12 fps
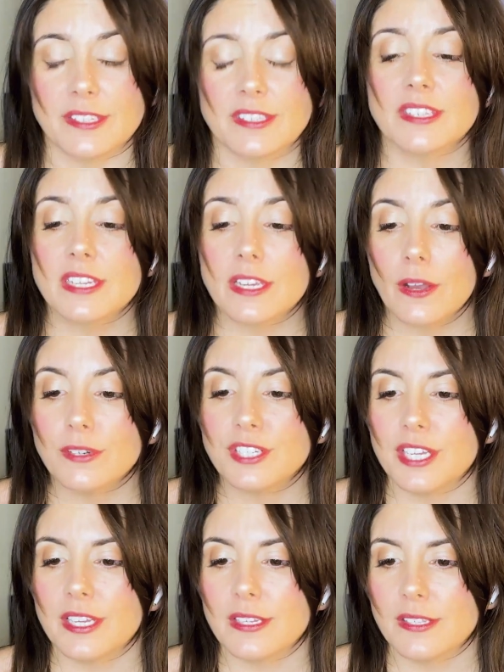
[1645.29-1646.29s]
assistant
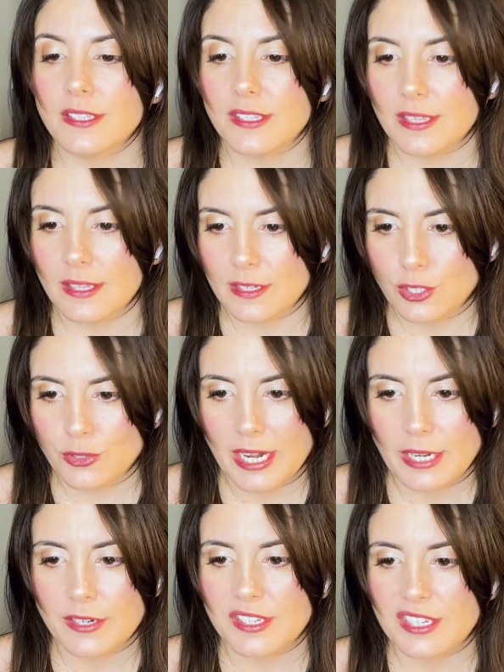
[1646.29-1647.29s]
coaches,
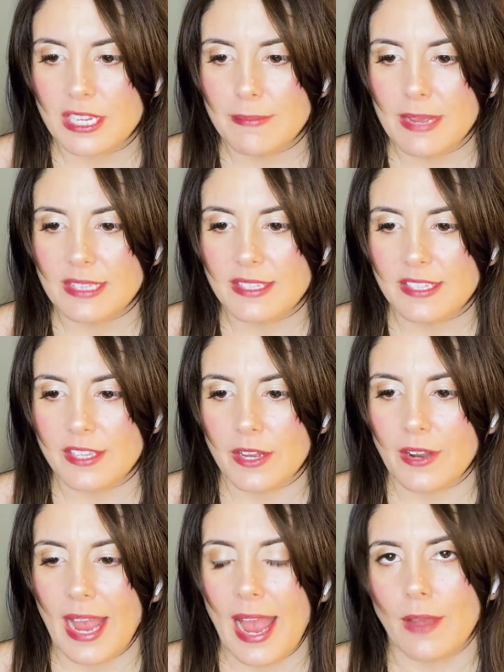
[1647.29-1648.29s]
trainers, teammates,
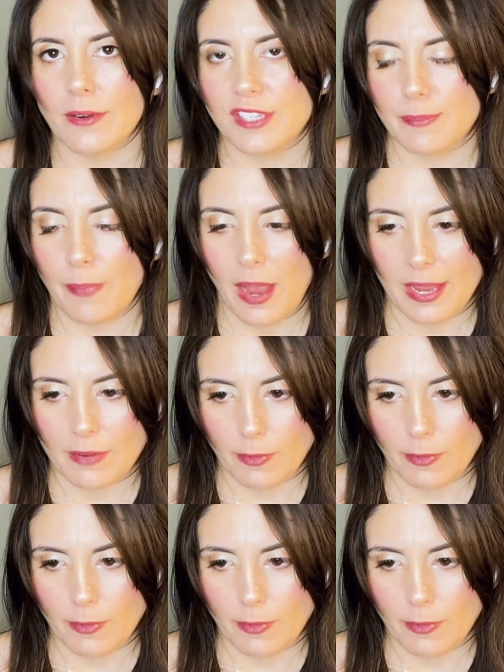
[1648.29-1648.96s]
etc. how to spot and